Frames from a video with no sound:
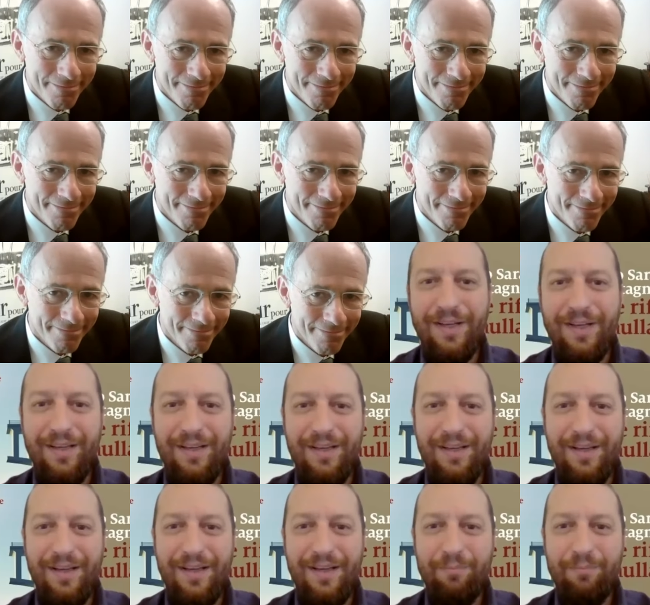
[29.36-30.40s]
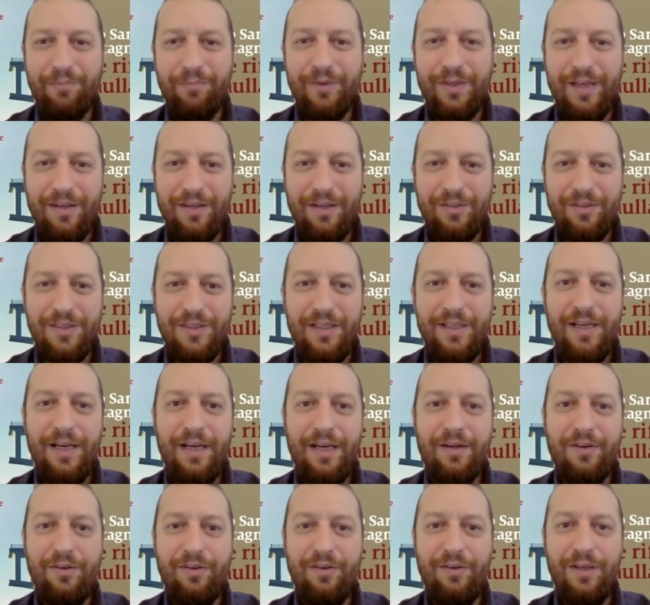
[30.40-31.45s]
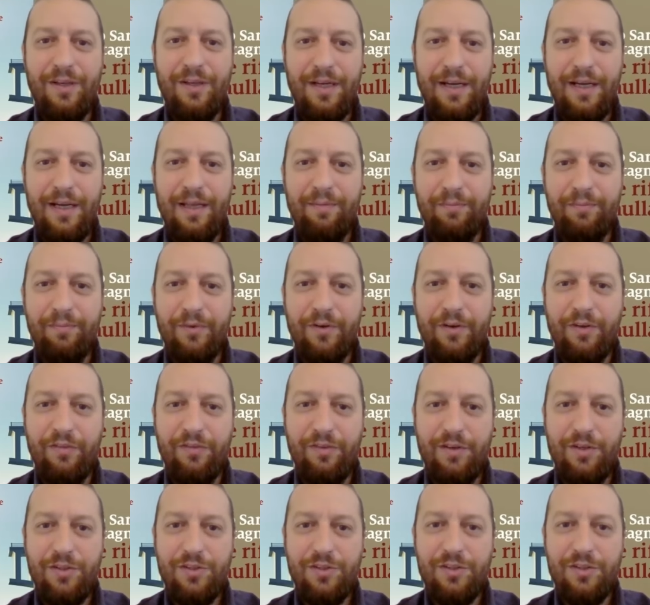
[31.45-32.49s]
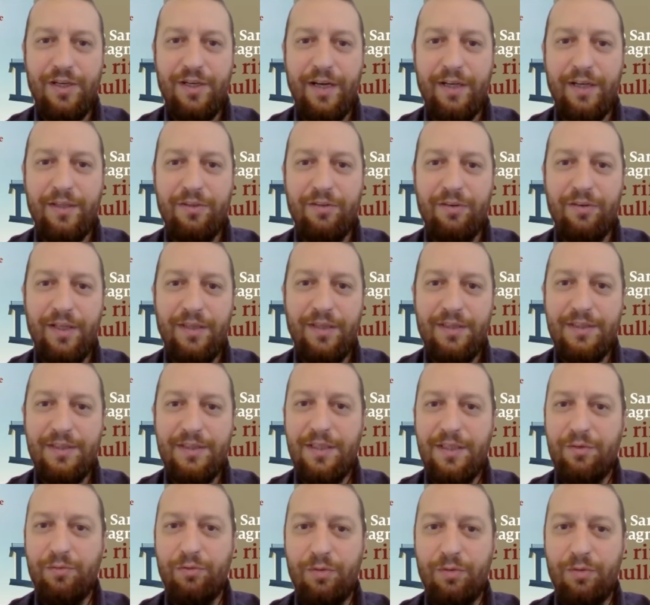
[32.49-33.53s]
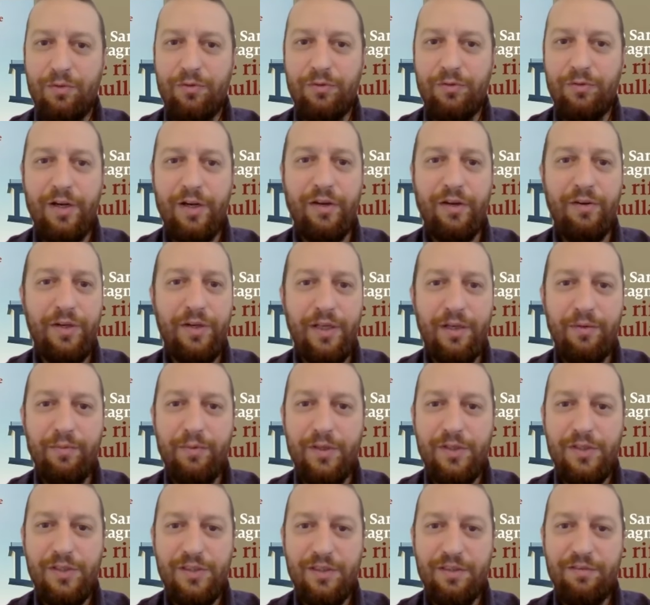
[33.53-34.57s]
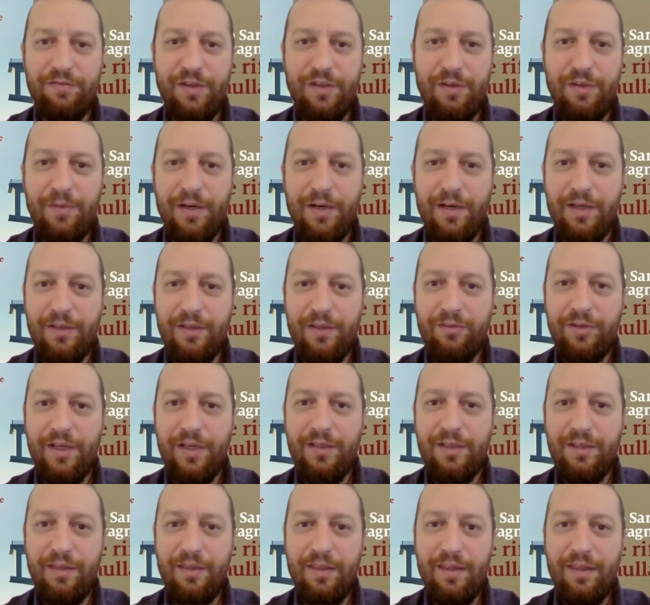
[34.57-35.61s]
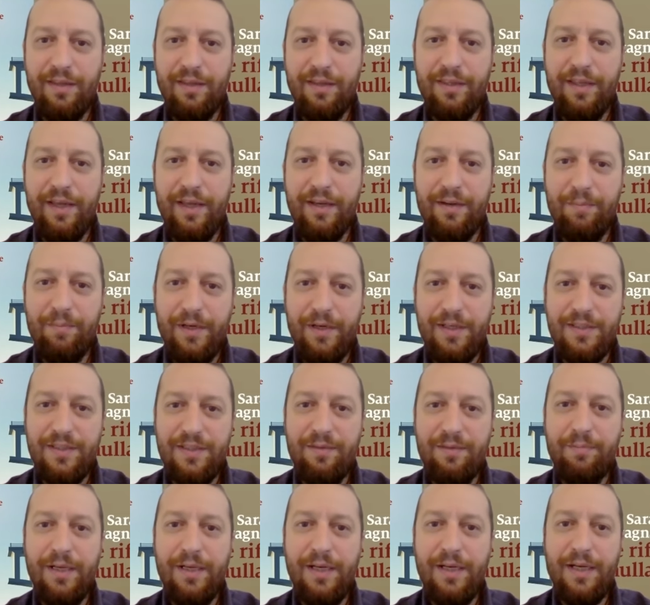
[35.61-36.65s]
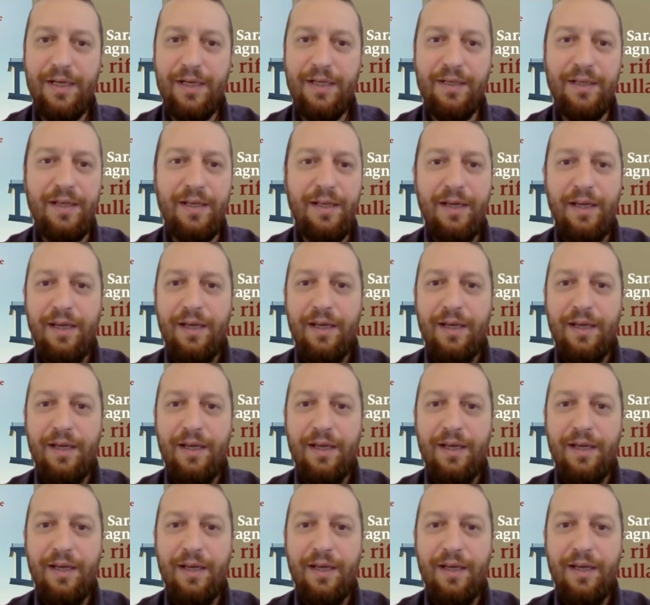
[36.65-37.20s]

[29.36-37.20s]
Hello, I'm Carlo Stagnaro. I'm research director at Istituto Bruno Leoni, which is a free market oriented think tank based in Milan.